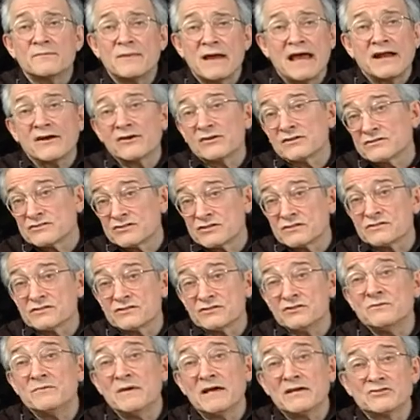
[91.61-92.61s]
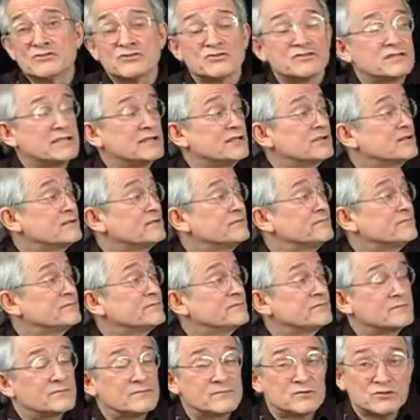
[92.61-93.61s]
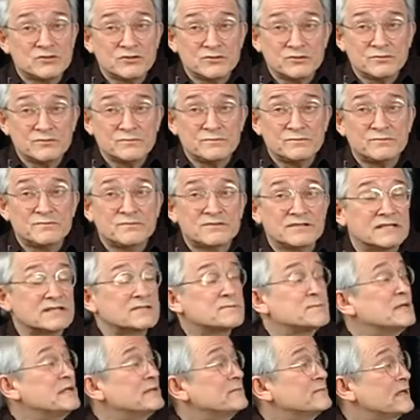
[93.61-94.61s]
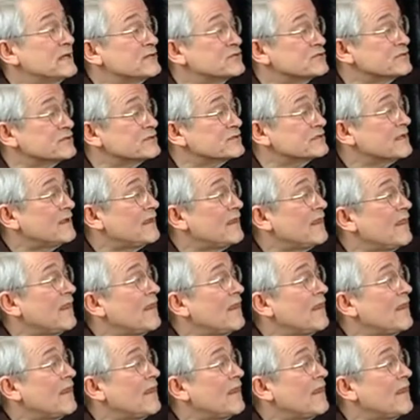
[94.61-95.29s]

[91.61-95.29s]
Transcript: pattern is just 2 measures here, 2 6-beat measures.